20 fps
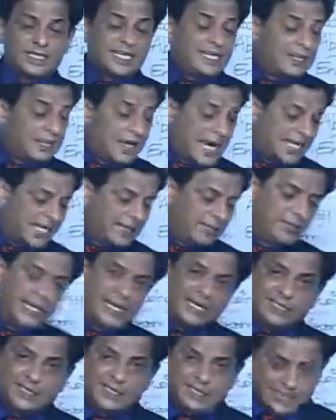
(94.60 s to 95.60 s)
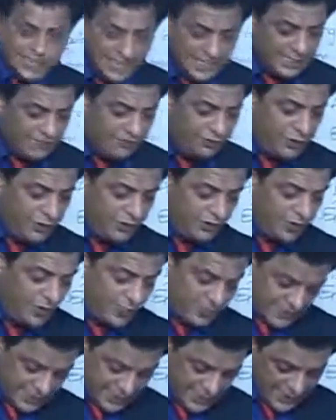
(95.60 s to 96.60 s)
See, randomly I just select few
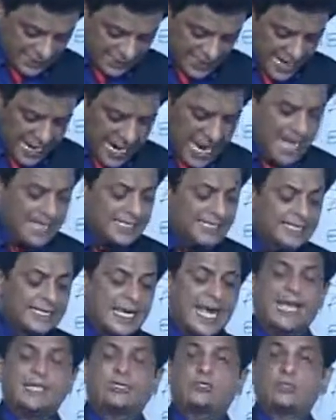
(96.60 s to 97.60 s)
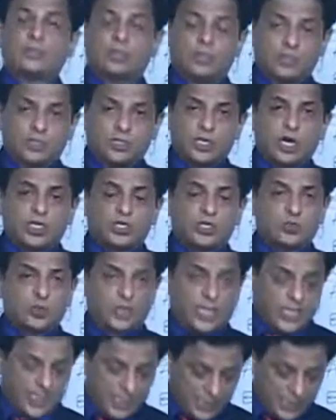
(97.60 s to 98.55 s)
words like add salt to